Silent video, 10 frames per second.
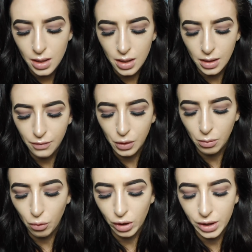if you're
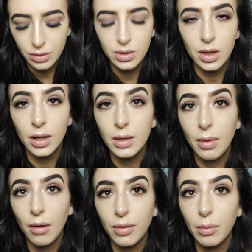more concerned
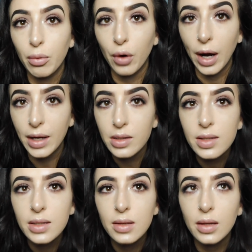about the
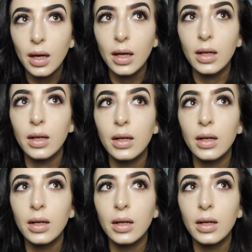price, then